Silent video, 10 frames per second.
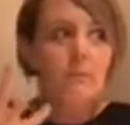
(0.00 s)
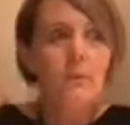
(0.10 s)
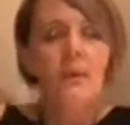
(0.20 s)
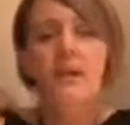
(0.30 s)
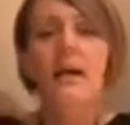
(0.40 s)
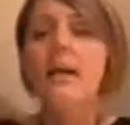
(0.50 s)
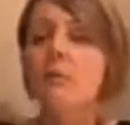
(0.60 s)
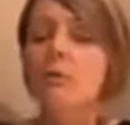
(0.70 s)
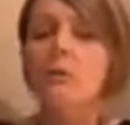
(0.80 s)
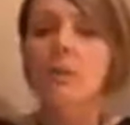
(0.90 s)
thing, I had
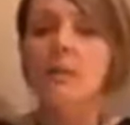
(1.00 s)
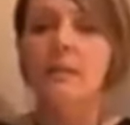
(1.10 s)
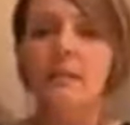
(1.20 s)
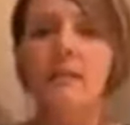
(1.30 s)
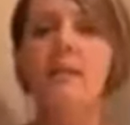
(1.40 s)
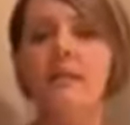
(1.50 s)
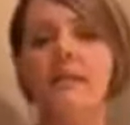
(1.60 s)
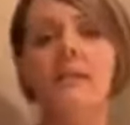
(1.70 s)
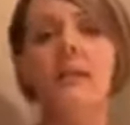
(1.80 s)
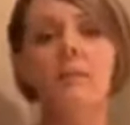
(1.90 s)
to basically take it in
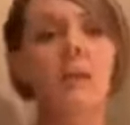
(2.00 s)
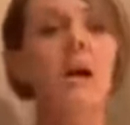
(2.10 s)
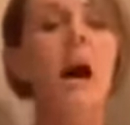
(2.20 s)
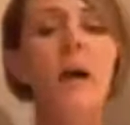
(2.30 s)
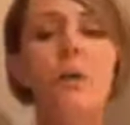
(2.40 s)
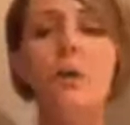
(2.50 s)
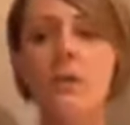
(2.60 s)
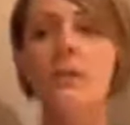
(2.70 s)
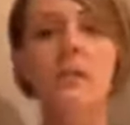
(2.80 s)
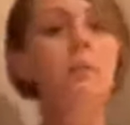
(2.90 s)
steps. I could not
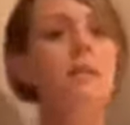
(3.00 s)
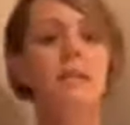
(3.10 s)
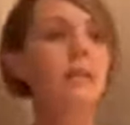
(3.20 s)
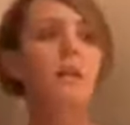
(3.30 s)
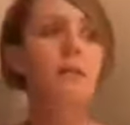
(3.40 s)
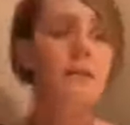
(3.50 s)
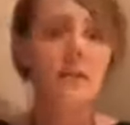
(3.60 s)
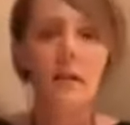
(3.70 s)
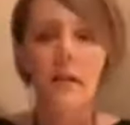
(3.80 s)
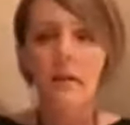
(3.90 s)
see myself
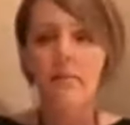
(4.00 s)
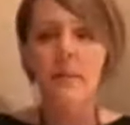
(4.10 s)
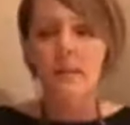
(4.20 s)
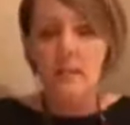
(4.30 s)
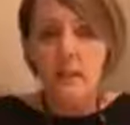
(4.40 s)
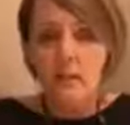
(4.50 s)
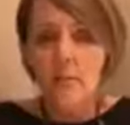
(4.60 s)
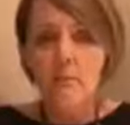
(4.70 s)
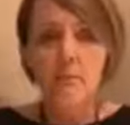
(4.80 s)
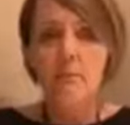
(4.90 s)
as
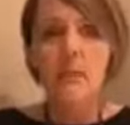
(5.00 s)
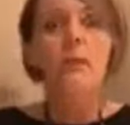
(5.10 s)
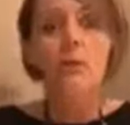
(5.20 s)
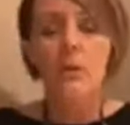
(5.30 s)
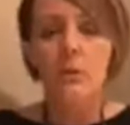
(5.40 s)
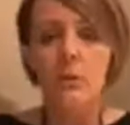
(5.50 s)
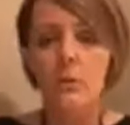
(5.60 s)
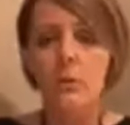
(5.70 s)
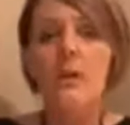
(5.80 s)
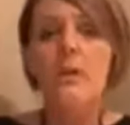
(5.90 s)
a million-dollar
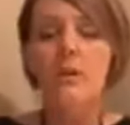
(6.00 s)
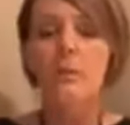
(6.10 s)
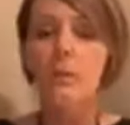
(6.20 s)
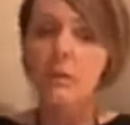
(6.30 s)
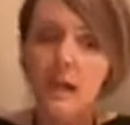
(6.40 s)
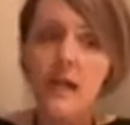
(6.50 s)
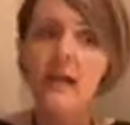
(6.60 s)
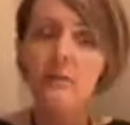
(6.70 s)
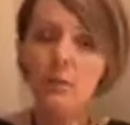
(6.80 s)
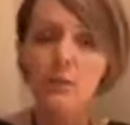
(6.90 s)
earner or anything, because I
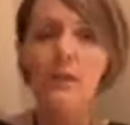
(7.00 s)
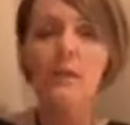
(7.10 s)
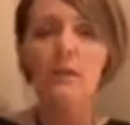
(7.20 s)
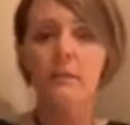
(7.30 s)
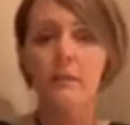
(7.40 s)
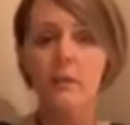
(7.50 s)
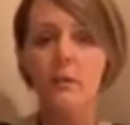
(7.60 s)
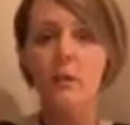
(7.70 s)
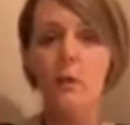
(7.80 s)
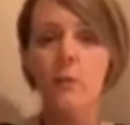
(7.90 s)
had to take it,
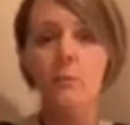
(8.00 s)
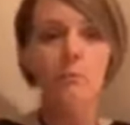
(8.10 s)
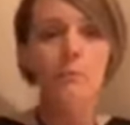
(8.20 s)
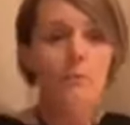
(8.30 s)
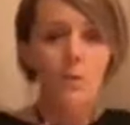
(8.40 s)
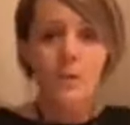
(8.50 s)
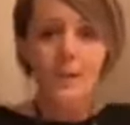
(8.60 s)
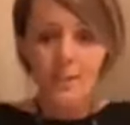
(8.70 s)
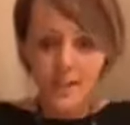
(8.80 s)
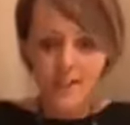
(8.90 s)

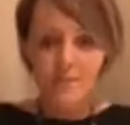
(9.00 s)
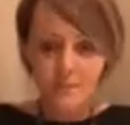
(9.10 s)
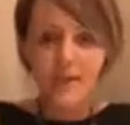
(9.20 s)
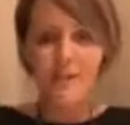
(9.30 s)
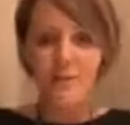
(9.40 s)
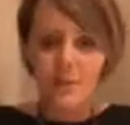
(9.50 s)
society has kind of